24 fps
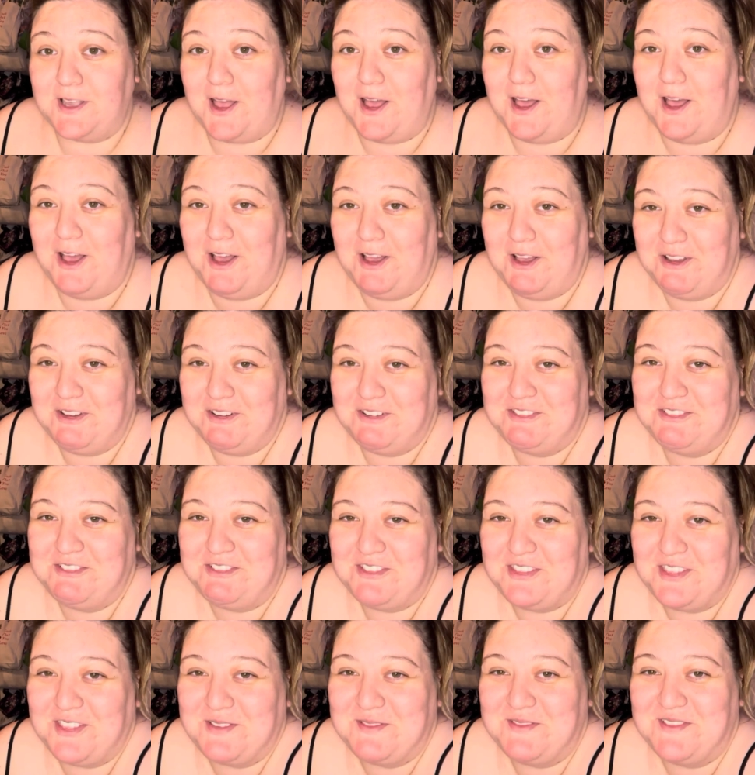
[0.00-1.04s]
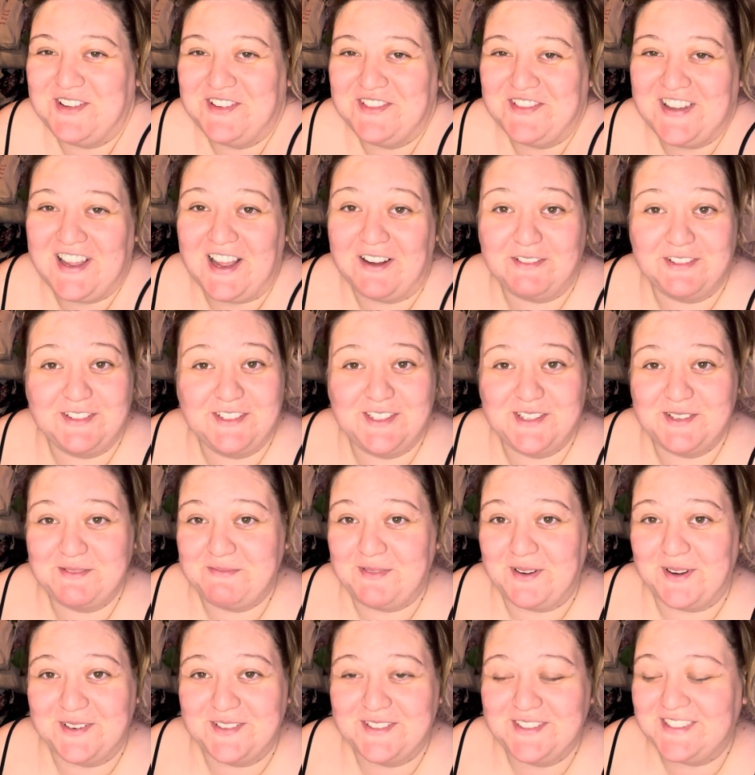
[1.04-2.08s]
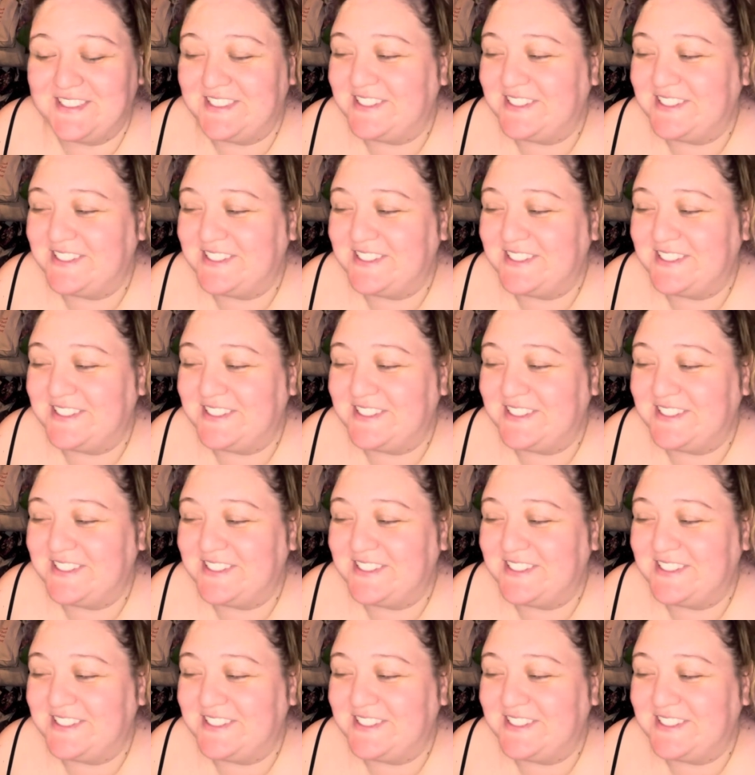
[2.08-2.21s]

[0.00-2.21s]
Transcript: of the movie I was supposed